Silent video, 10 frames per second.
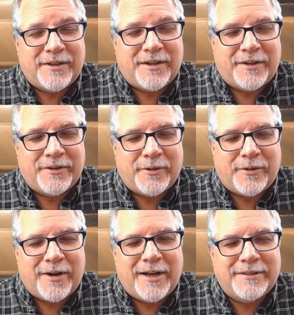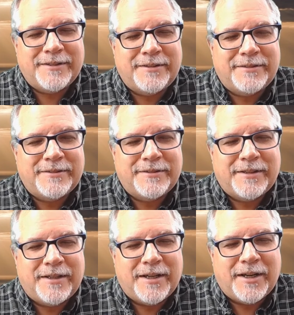on the horizon
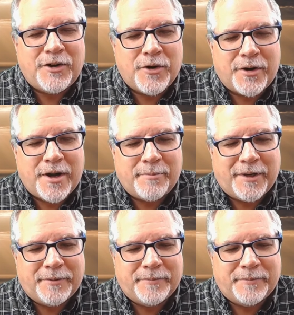and you're coming.